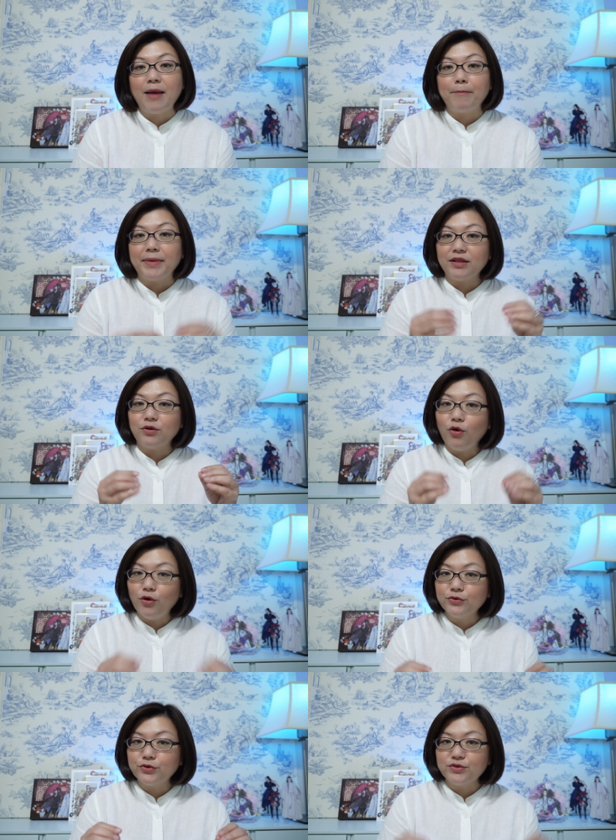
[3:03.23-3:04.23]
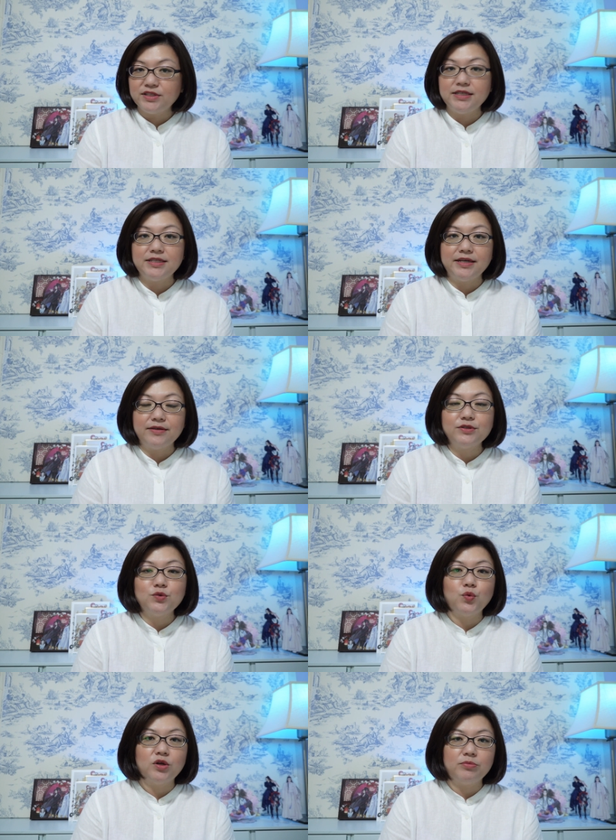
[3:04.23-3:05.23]
But all those details
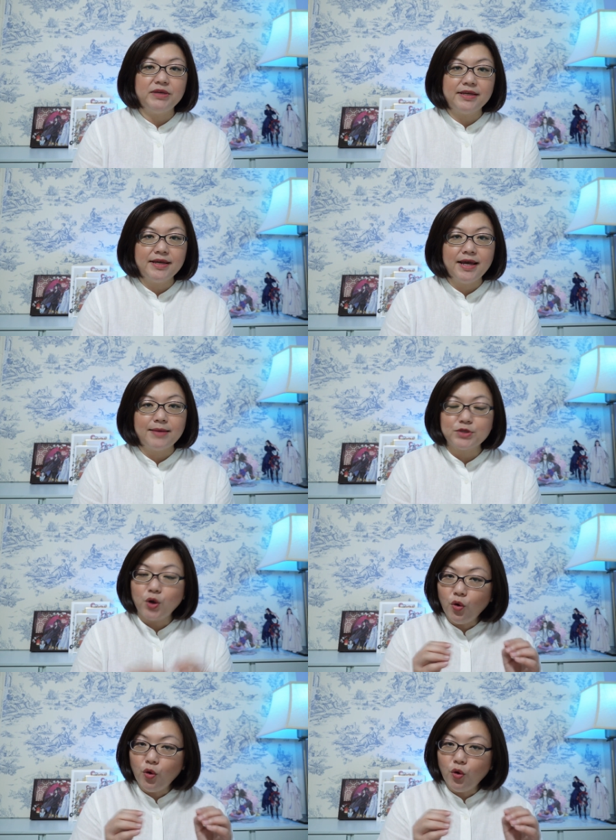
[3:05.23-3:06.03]
will be kept